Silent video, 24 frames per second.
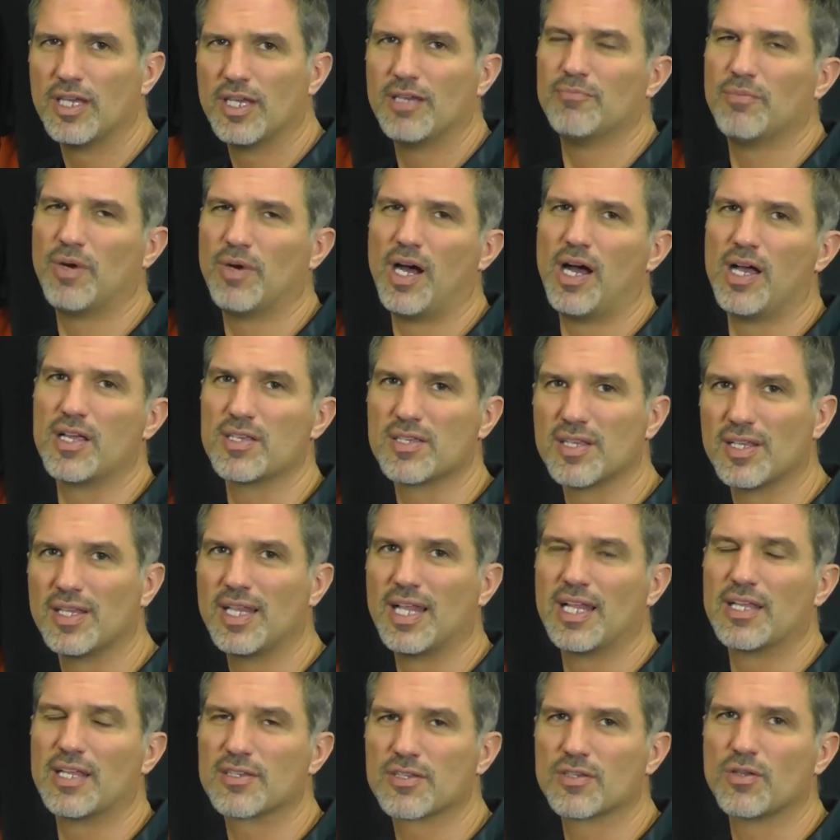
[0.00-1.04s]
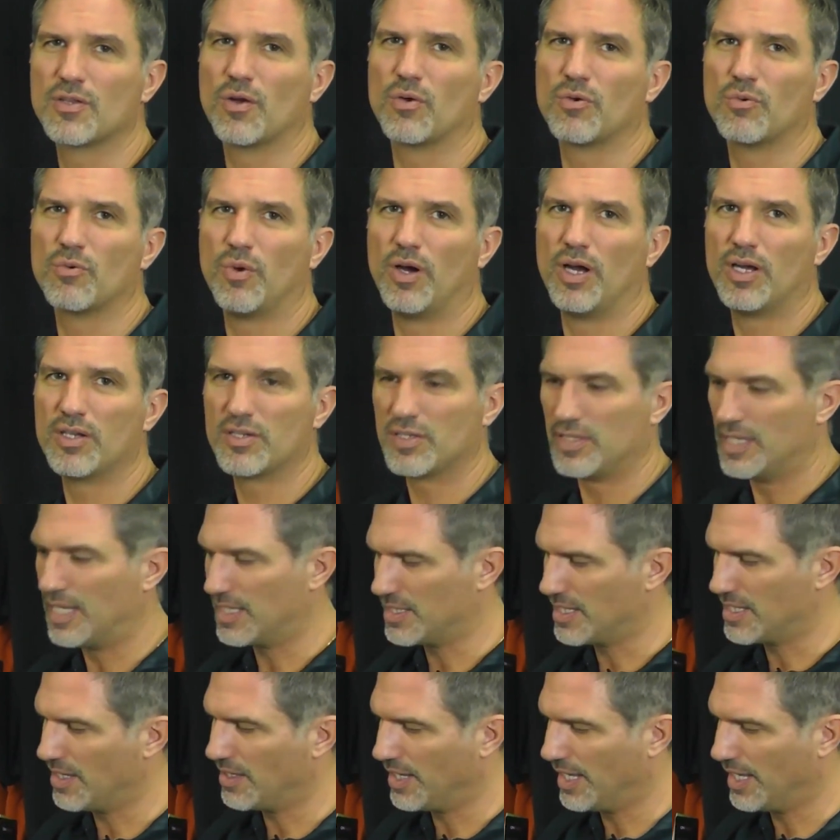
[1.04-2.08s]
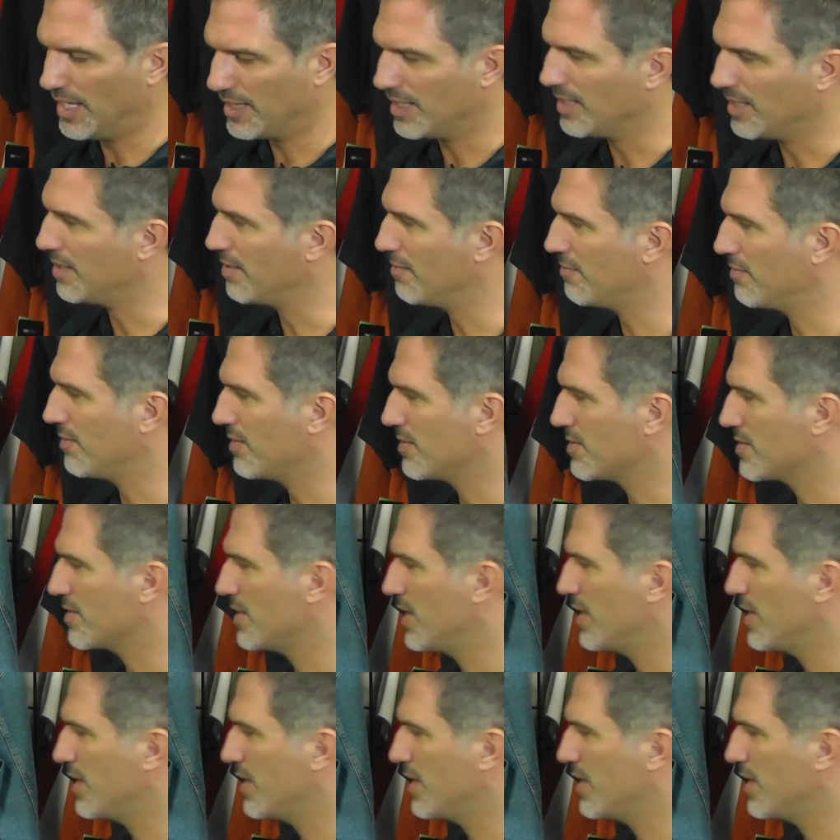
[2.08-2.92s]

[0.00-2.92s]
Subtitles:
embossed, and then it's stone washed, and that's how you get the difference there.